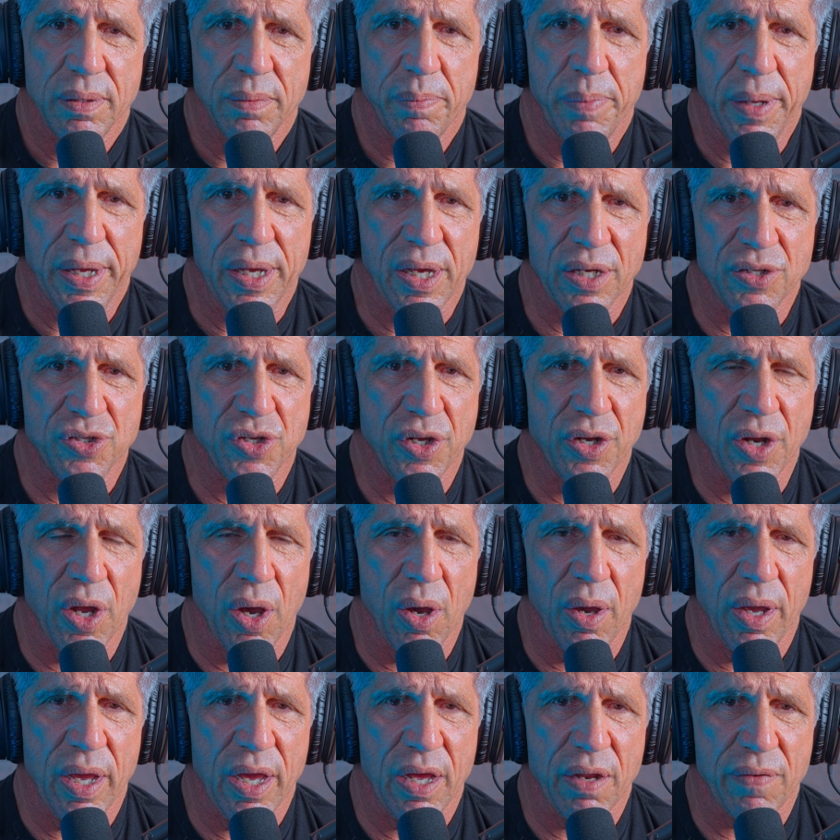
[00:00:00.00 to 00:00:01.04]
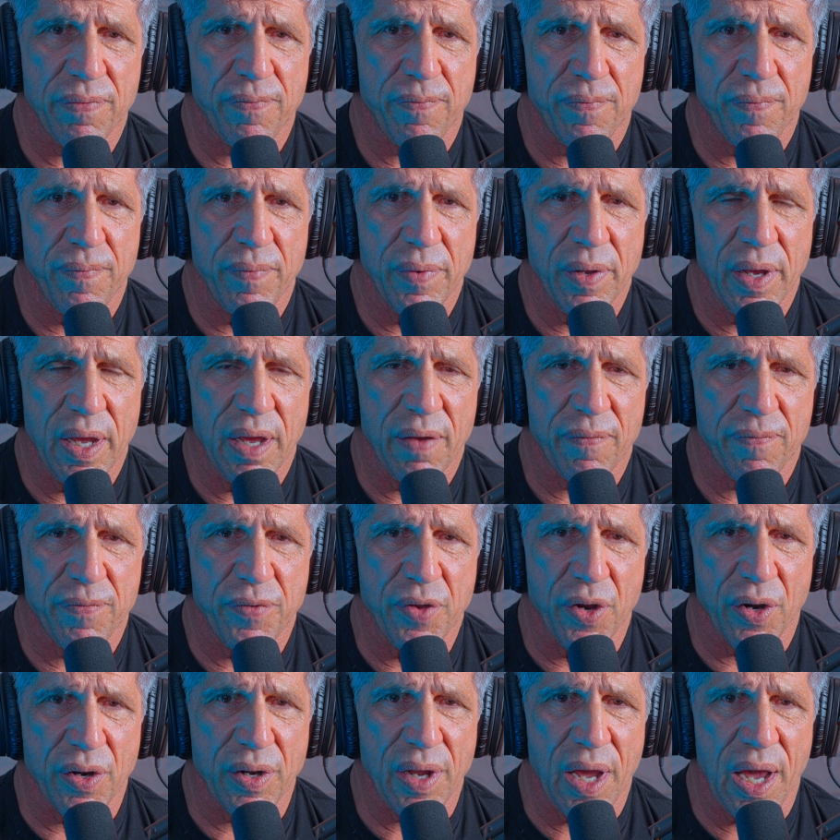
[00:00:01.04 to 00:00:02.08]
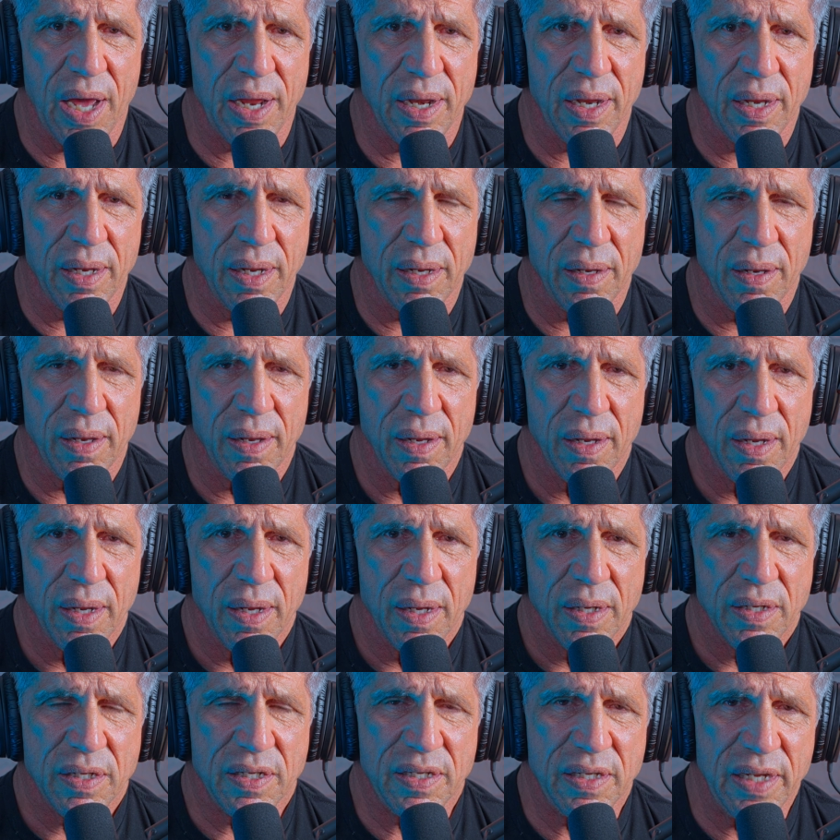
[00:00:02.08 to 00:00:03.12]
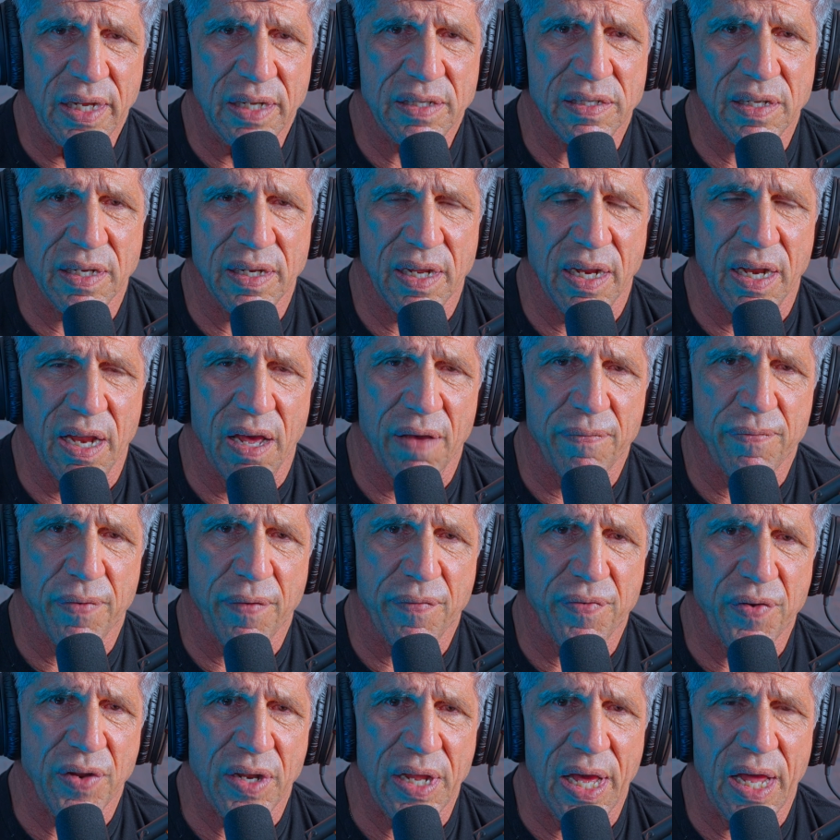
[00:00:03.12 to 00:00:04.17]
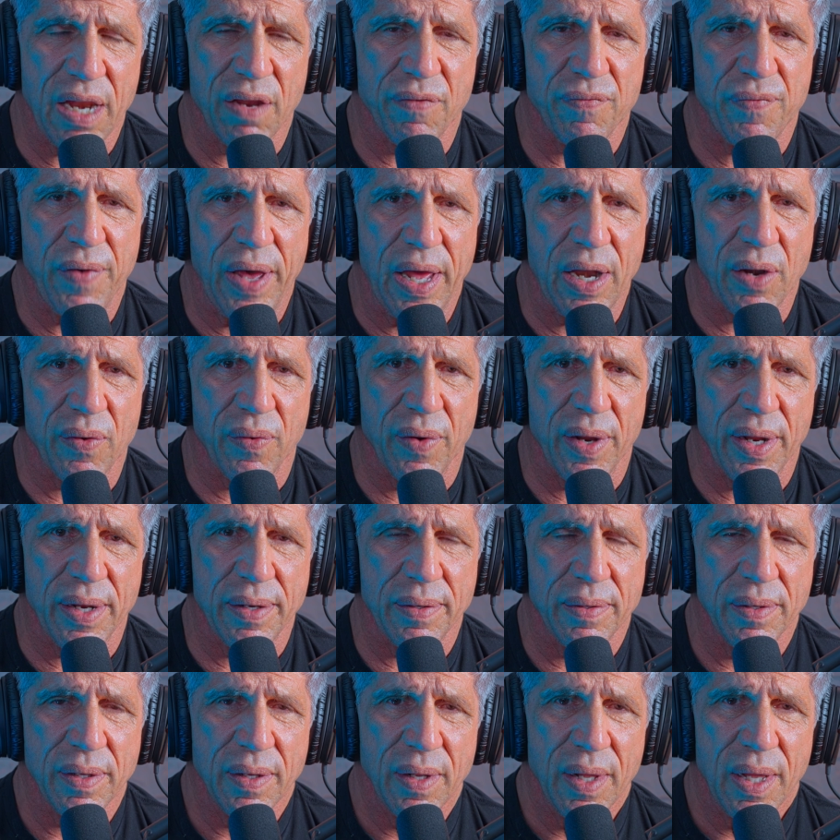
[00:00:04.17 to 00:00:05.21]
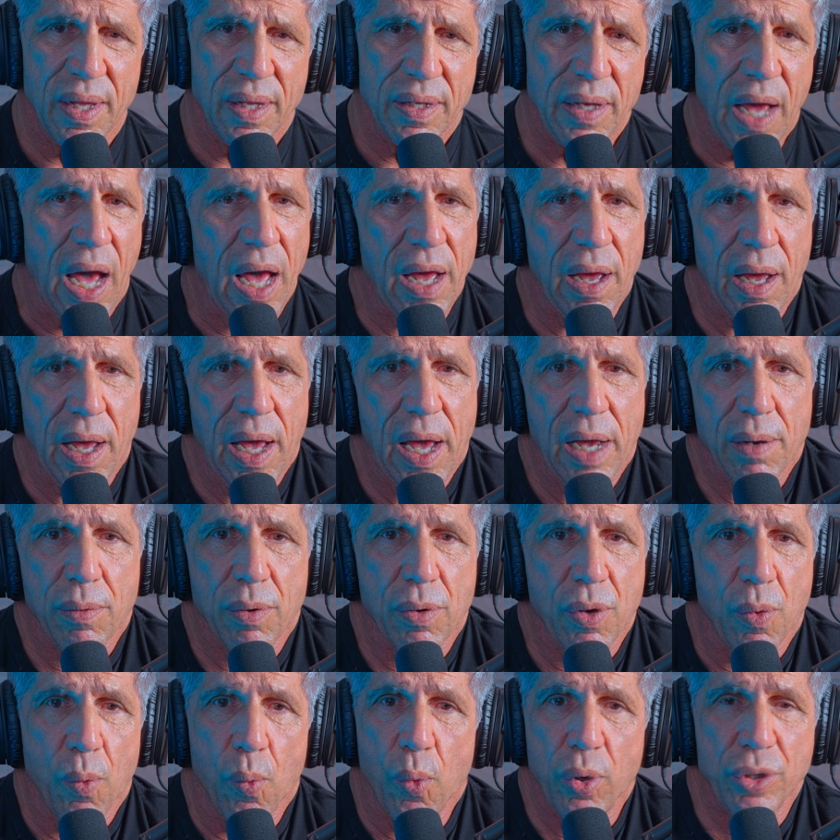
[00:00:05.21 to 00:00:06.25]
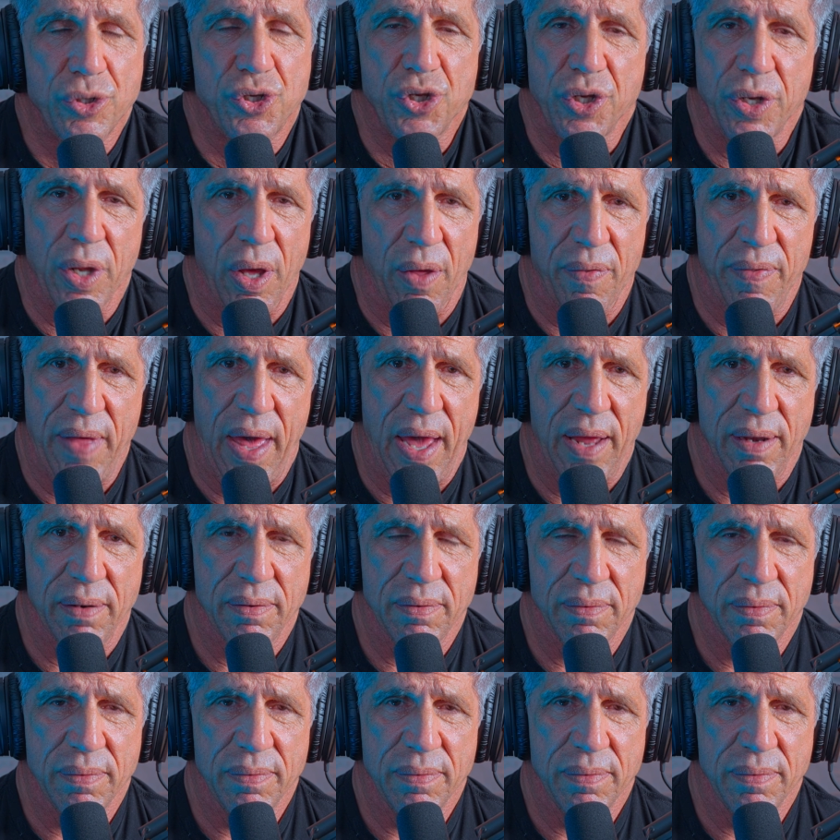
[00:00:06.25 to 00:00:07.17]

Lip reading: Because, you know, if you're not seasoned enough, if you're not a veteran, how would you know that?